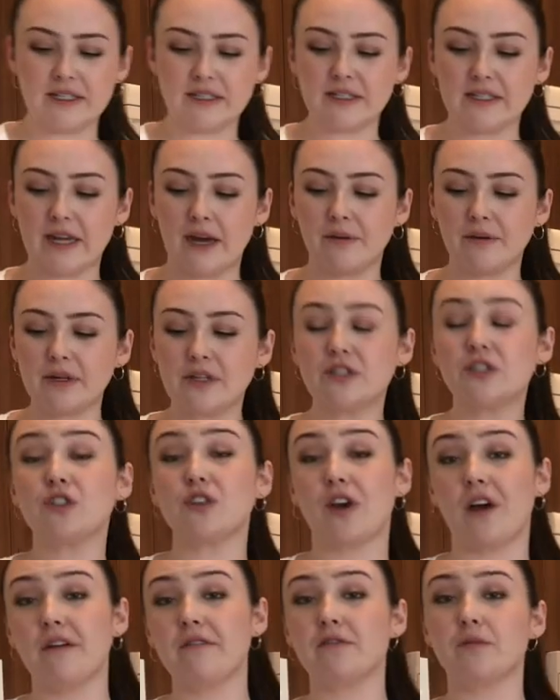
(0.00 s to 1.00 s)
It's now at a
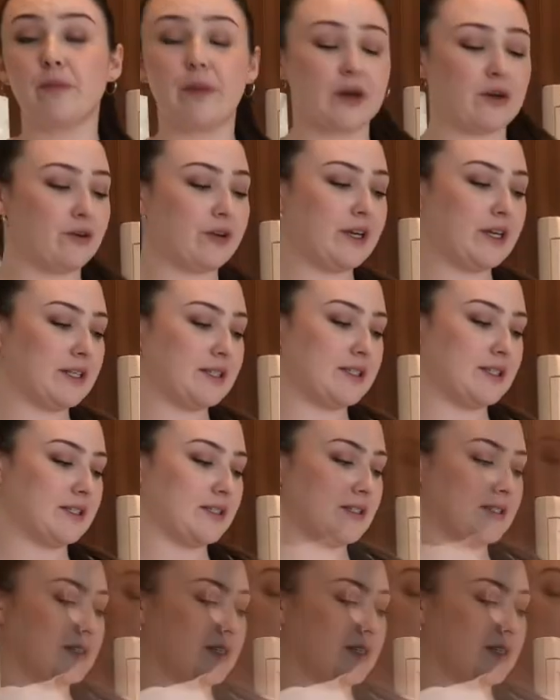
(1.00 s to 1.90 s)
soft, buttery consistency.